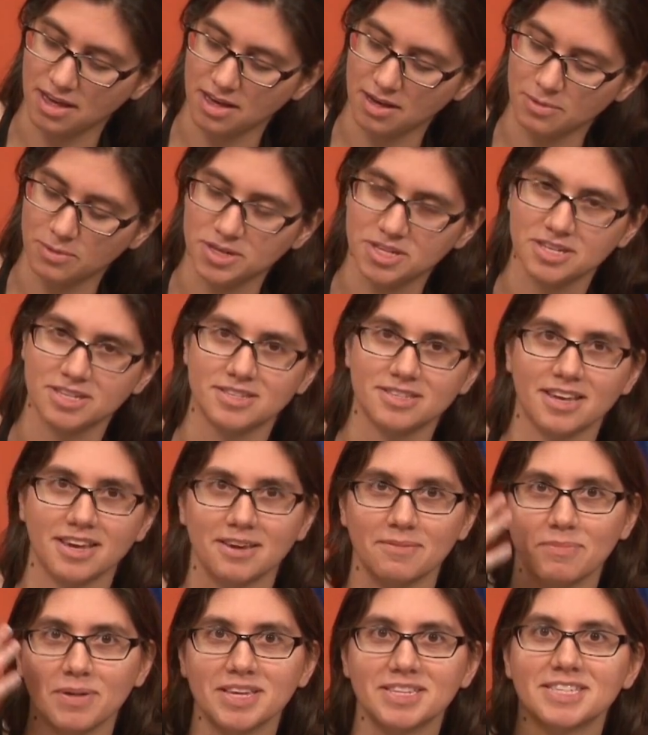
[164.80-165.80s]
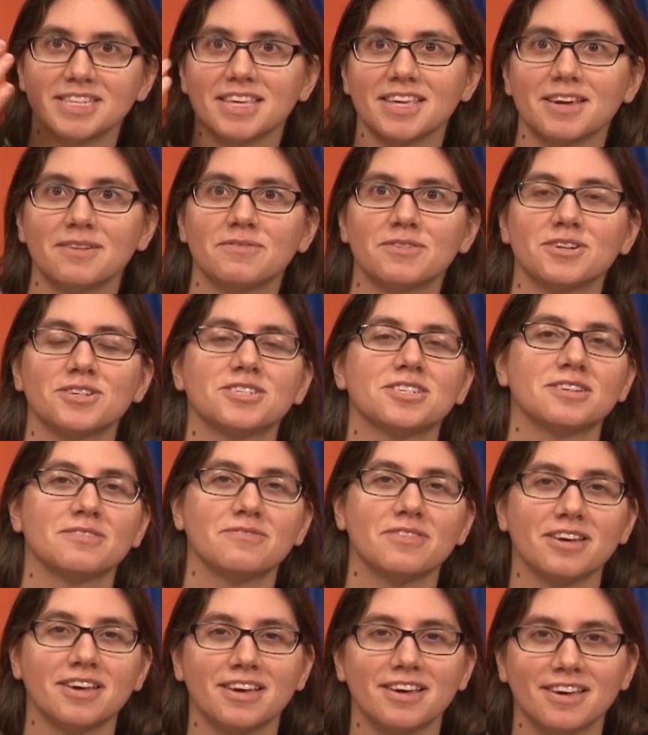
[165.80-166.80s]
which is like basically a version
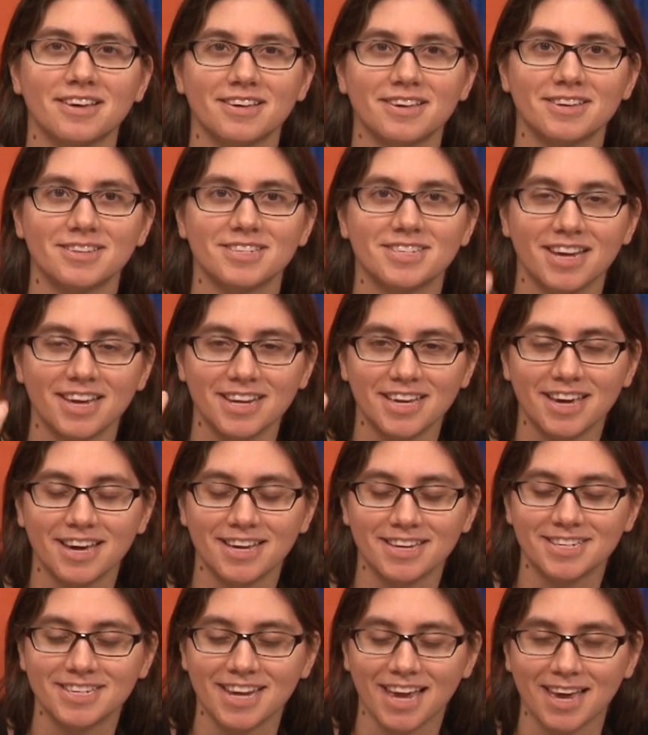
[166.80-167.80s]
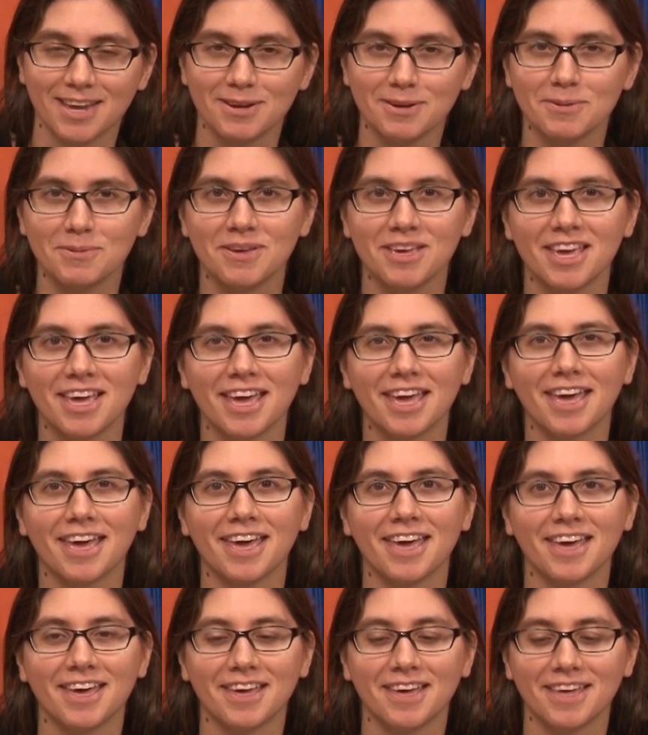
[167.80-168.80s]
of a shiny eyeshadow,
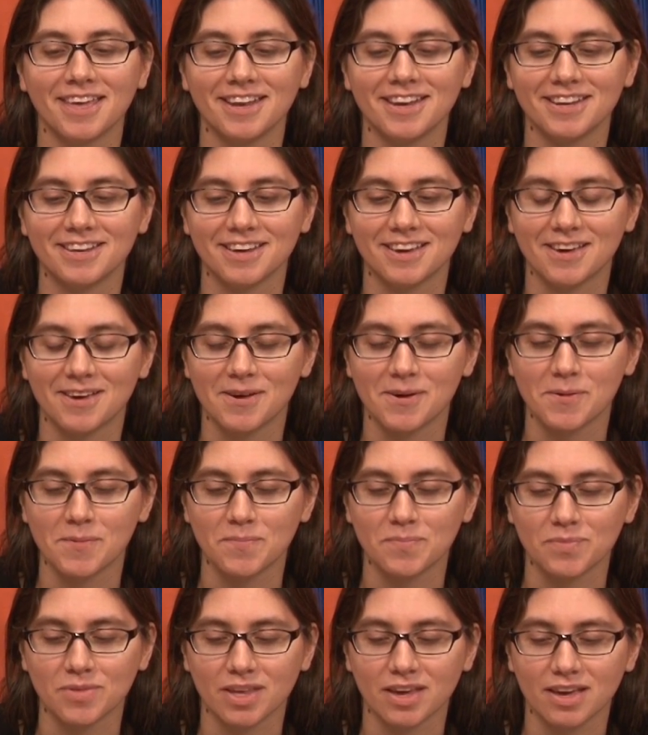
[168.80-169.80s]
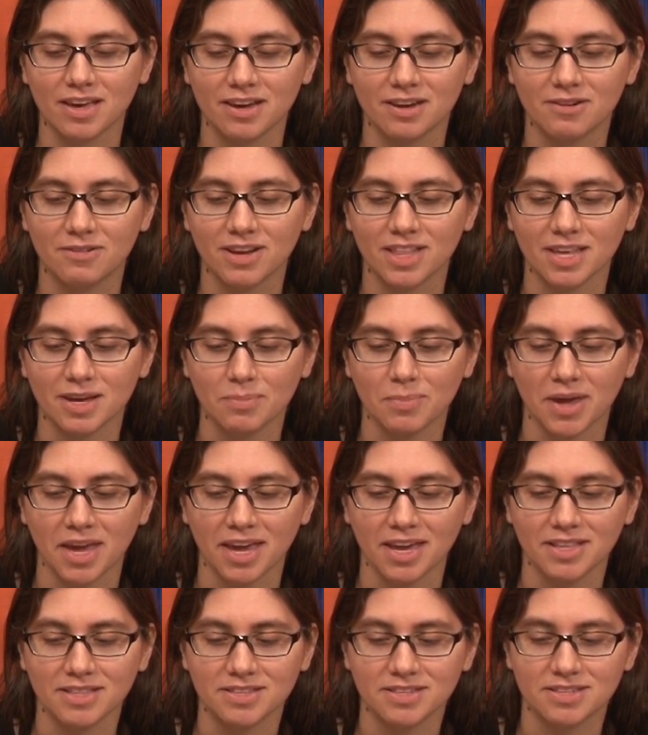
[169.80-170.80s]
and acrylic
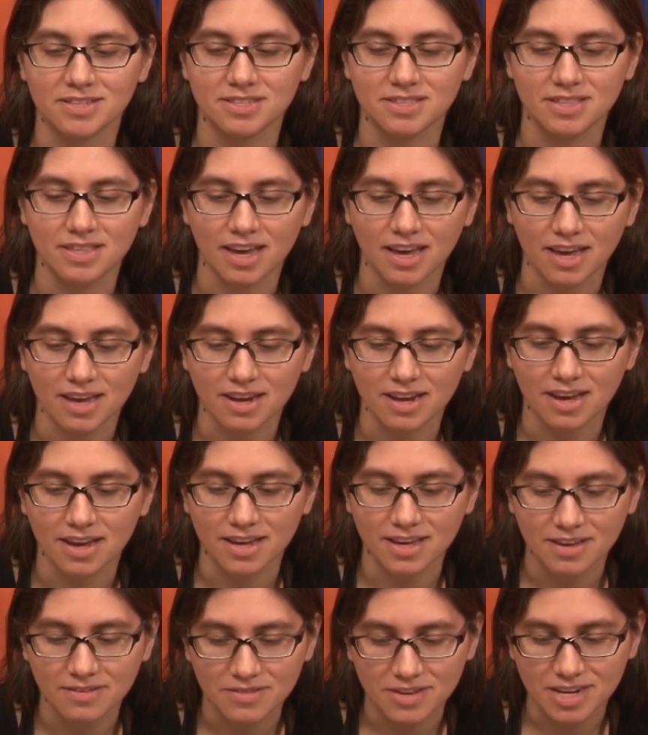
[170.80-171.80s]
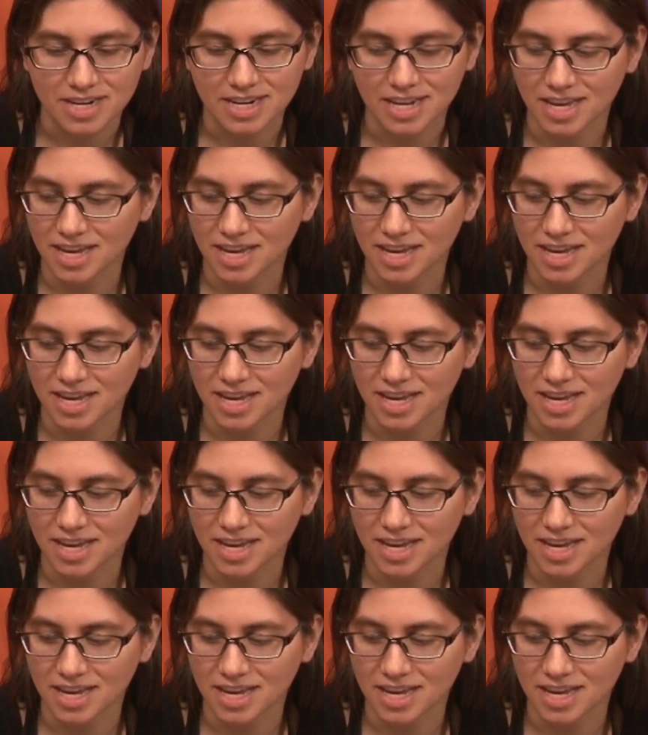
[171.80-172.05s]
paints that I give it an